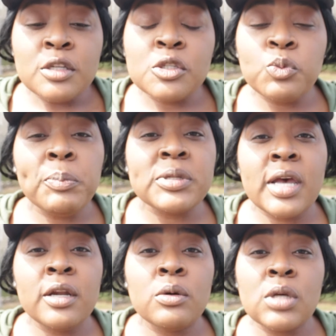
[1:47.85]
Sweet
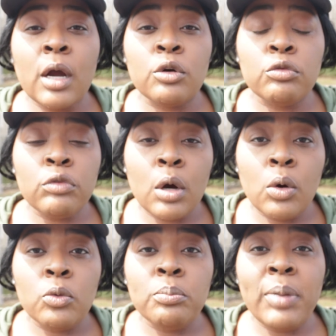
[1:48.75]
potatoes are
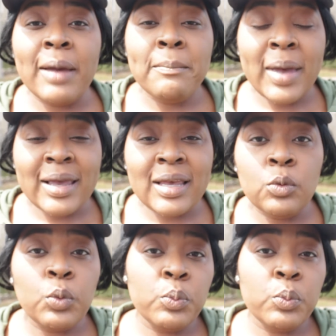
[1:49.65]
grown by making